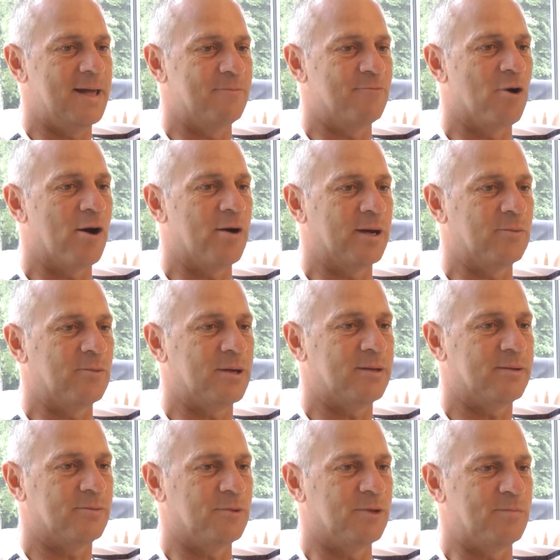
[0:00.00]
rowing
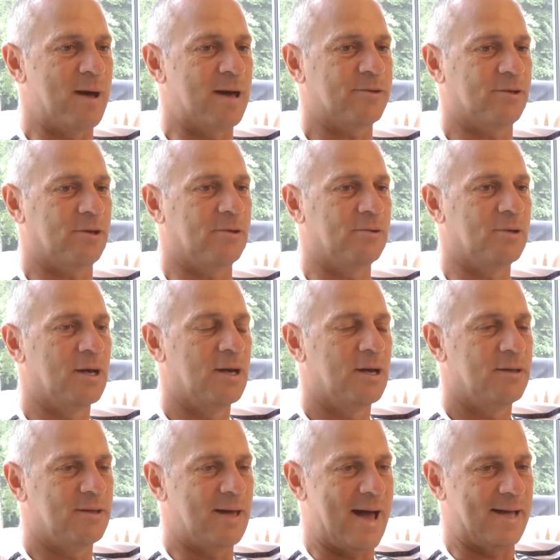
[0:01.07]
with Matthew,
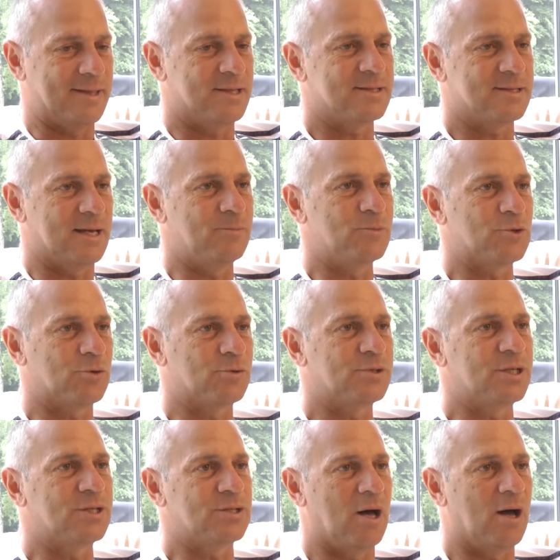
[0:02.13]
that had the same sort of
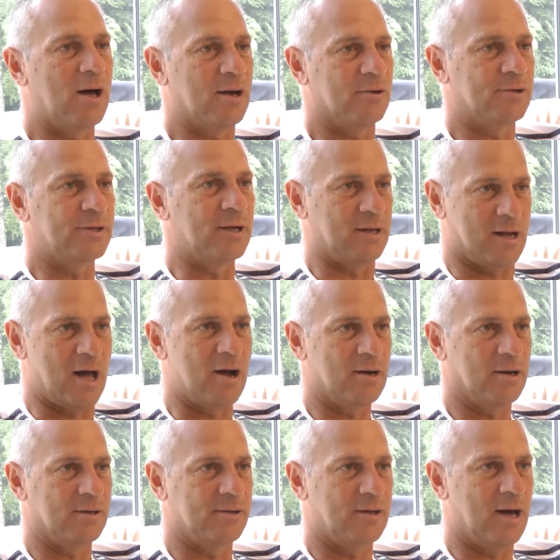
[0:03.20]
desire and
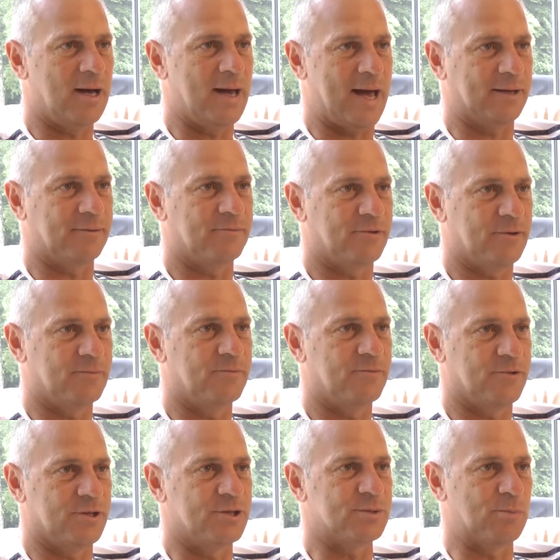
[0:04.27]
hunger that I had for
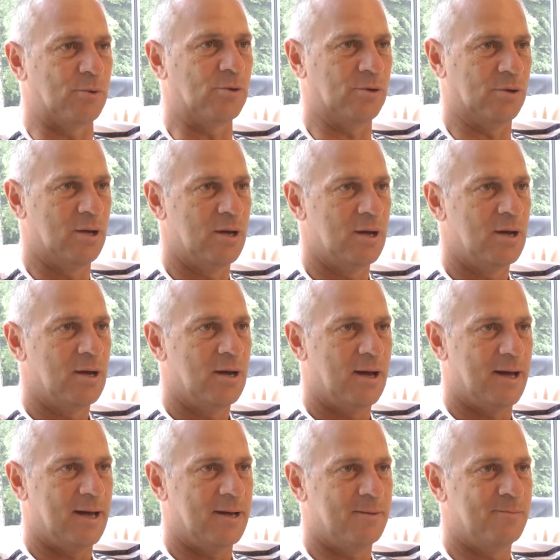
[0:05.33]
the sport,
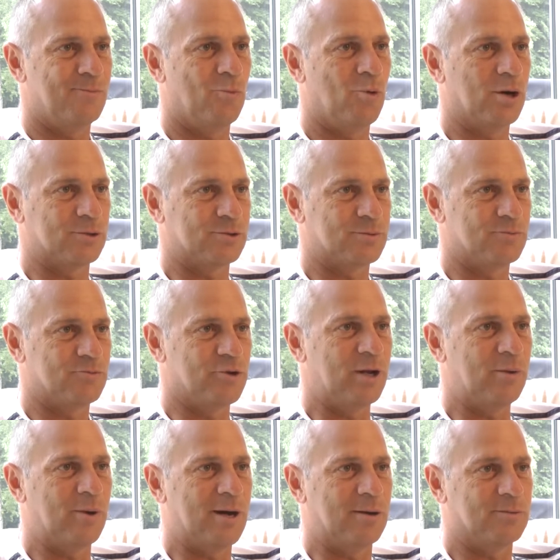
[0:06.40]
worked really
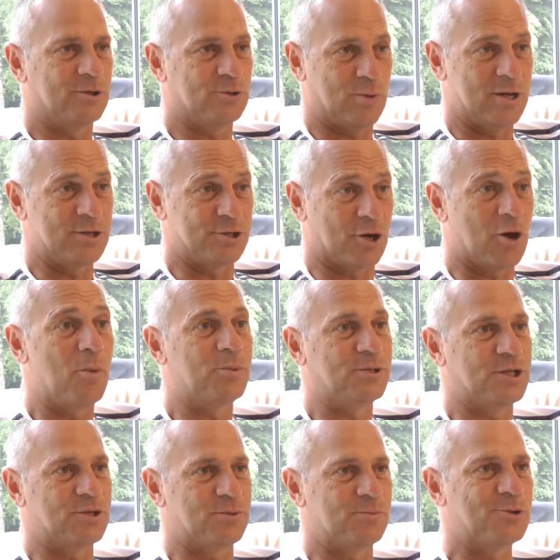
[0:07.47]
well as the
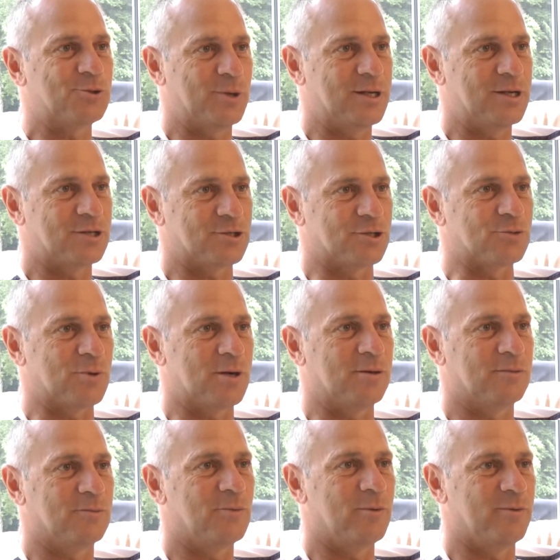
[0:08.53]
competition between us as
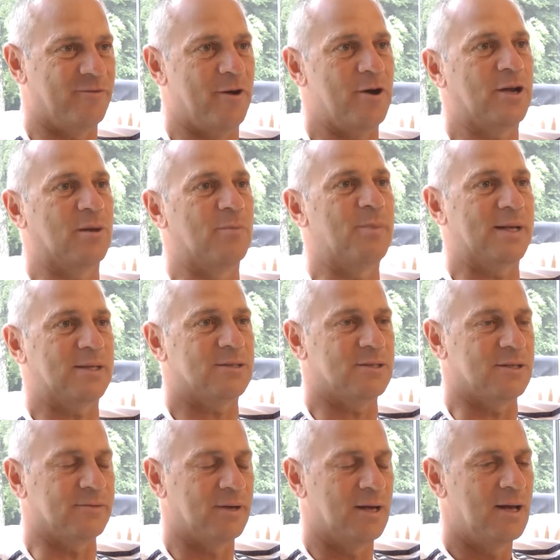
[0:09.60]
well. We were very
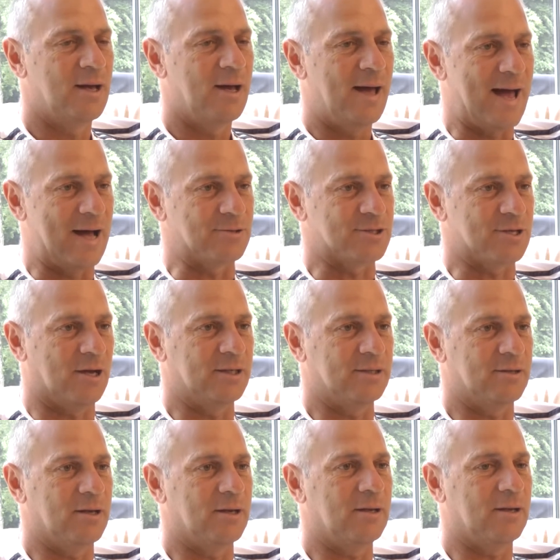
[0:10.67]
competitive outside
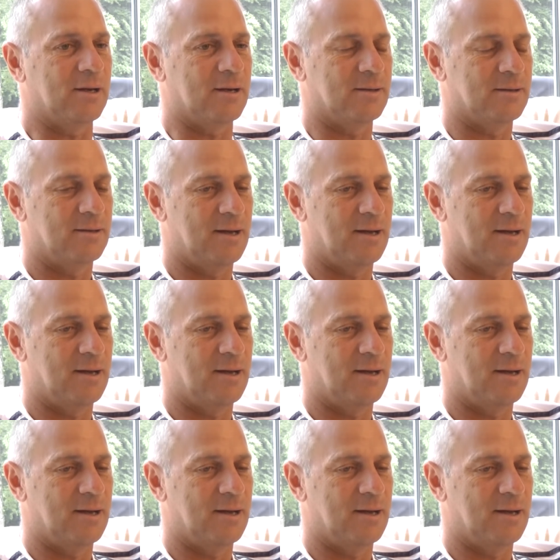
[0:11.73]
the